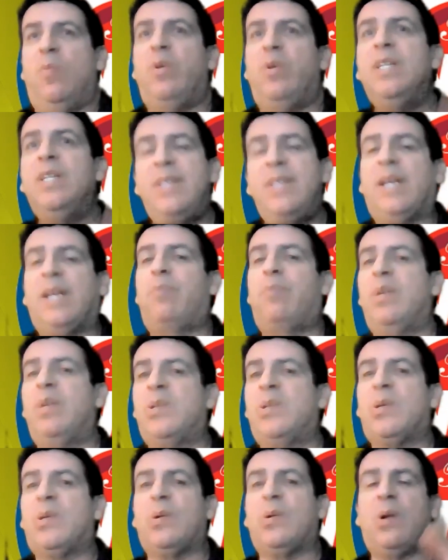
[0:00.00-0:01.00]
We didn't take a
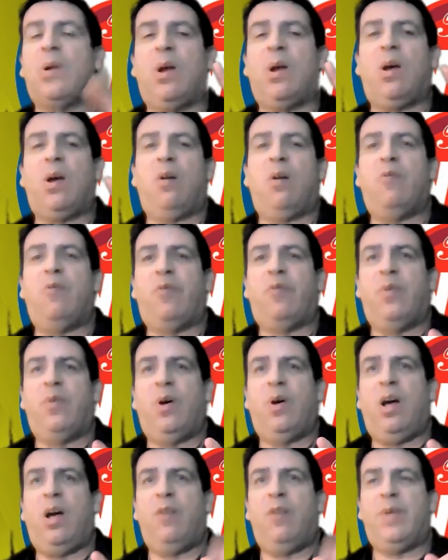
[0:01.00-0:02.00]
picture of
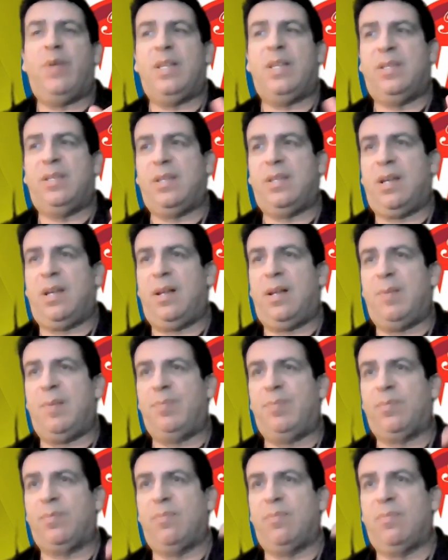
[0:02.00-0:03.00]
of it
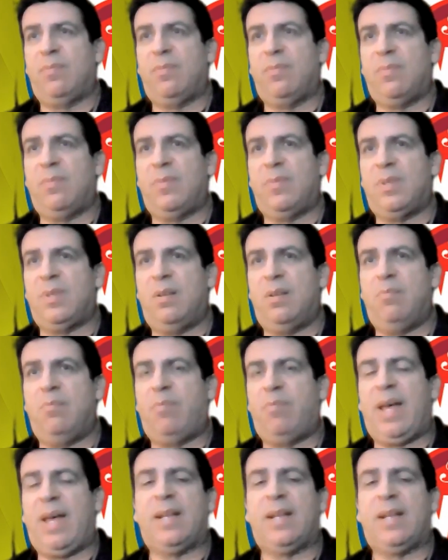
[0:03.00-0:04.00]
uh,
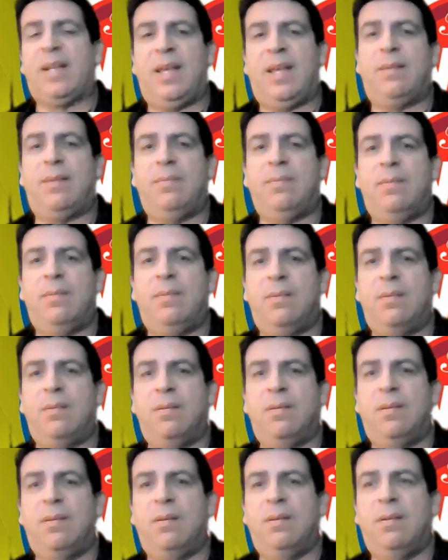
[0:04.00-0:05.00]
back then,
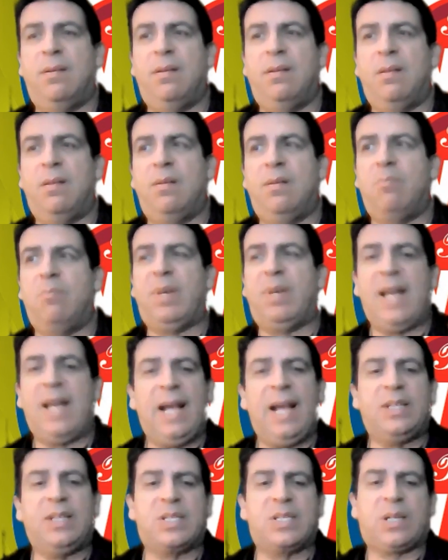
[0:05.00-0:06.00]
but
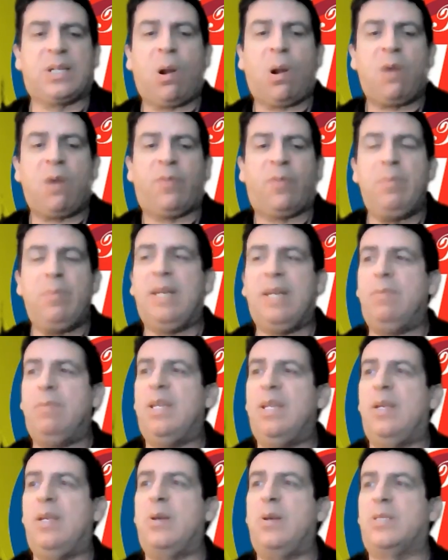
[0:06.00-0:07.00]
I had the scar for many
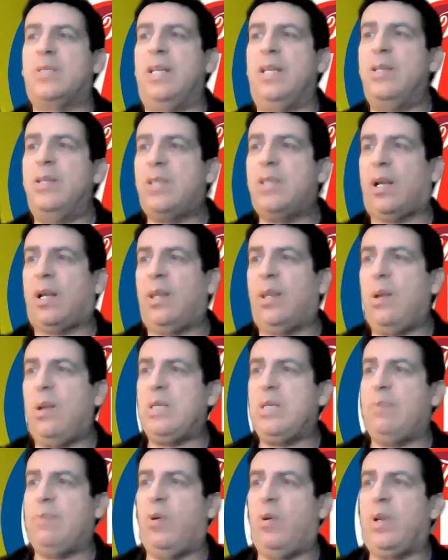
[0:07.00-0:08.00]
many years. And there's a
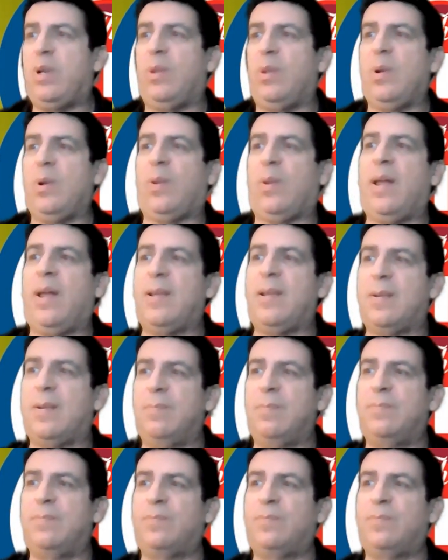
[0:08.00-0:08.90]
close up of what it looked like.